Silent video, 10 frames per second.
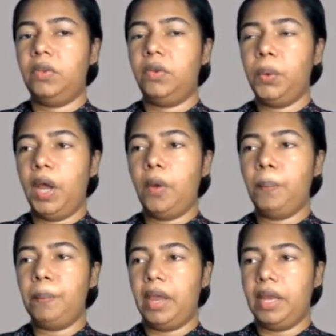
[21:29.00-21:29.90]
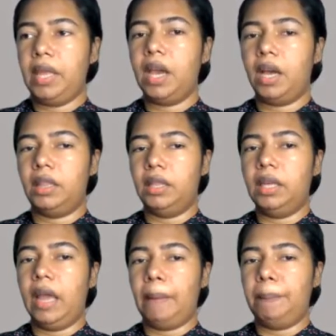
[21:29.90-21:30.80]
You have many
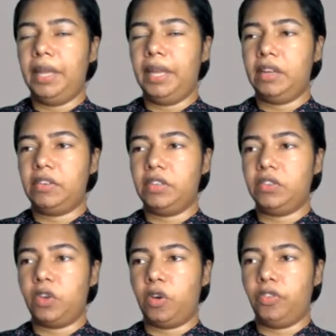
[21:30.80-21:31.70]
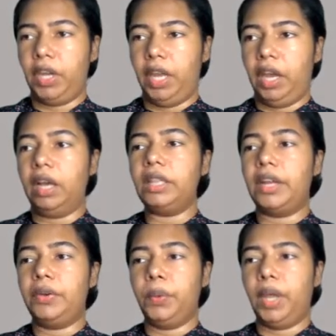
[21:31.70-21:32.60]
other application software
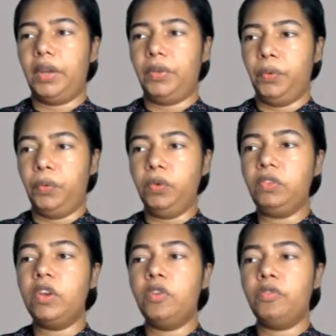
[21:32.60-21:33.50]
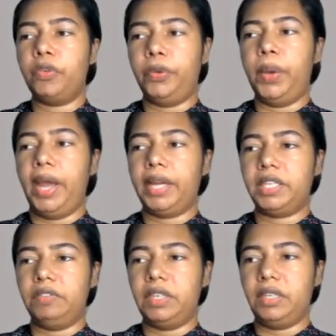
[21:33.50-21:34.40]
that you can use for your
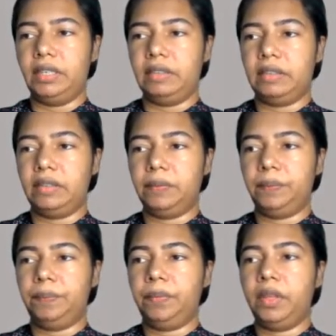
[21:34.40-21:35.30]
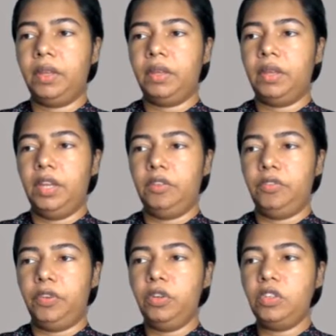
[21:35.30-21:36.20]
activities. In
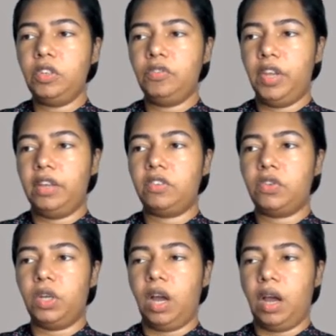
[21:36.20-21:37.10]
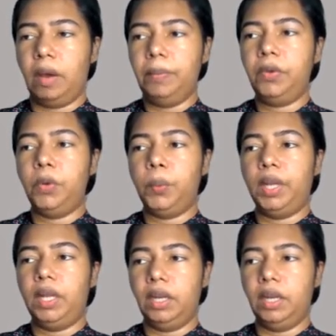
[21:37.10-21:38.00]
future weeks to come, you
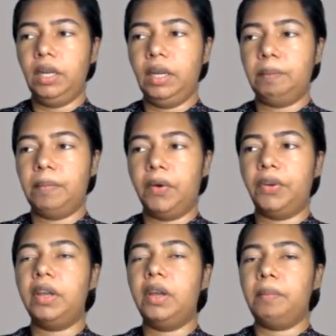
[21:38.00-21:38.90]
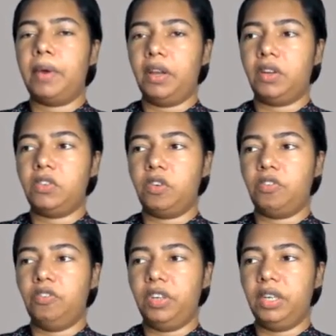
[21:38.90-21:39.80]
will learn about
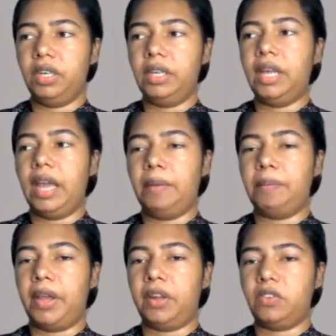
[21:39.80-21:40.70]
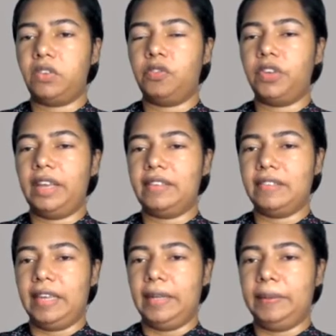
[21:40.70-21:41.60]
Microsoft Word and Microsoft
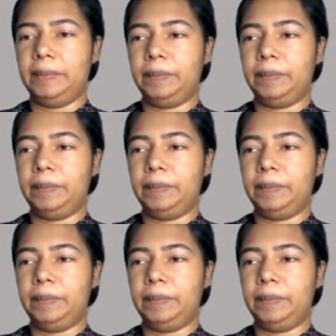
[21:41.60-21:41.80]
Excel.